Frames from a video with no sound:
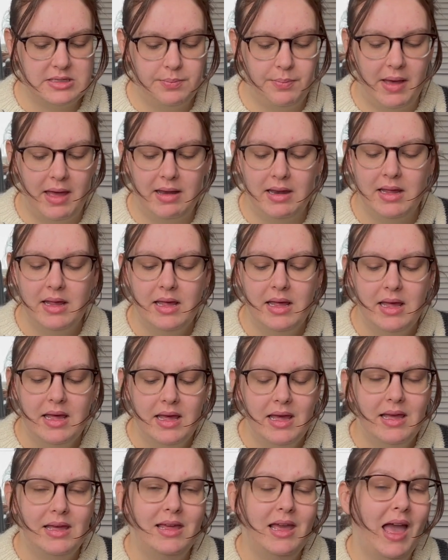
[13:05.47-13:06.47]
But
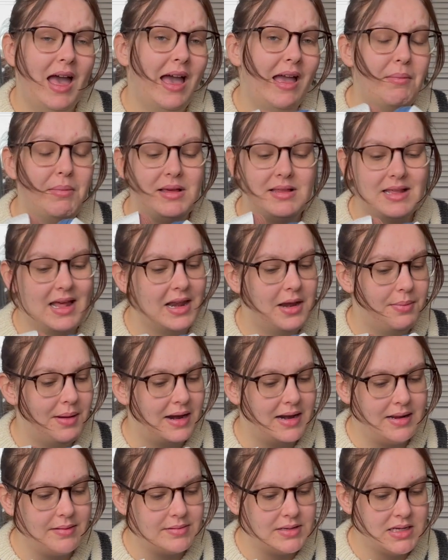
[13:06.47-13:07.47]
yeah, I am excited about
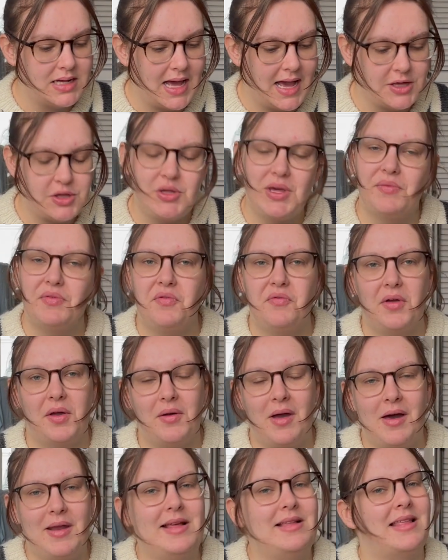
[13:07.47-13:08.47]
it. I just have to figure
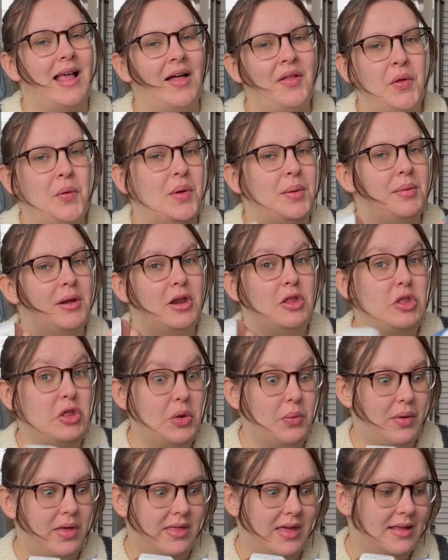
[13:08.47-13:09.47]
out exactly what I'm going to
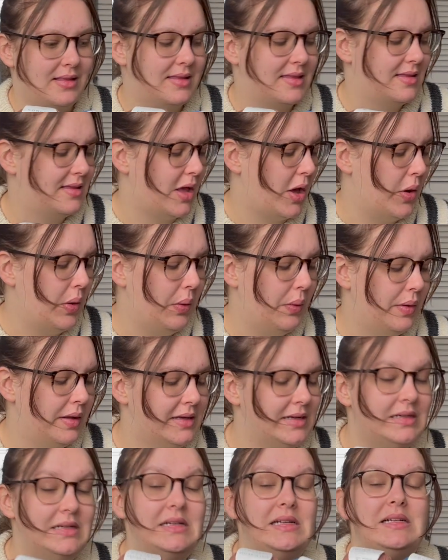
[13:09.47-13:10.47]
do with it. So
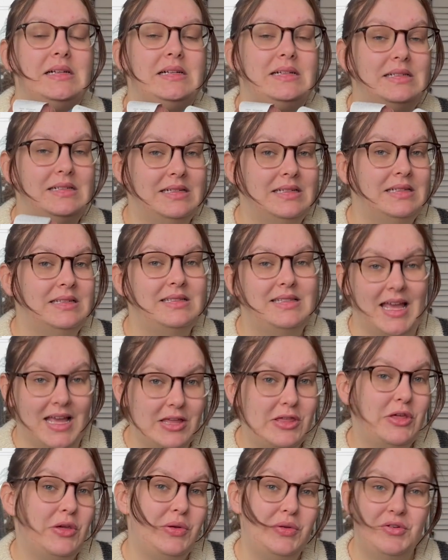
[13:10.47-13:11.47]
stay
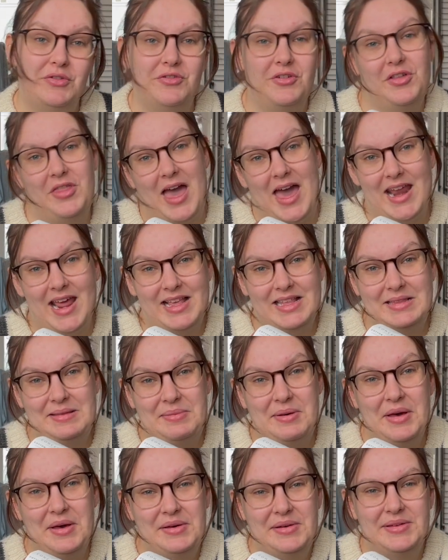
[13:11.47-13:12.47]
tuned for that, I
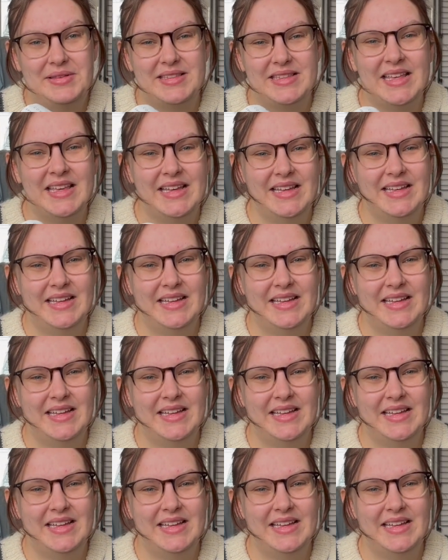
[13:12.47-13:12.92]
suppose.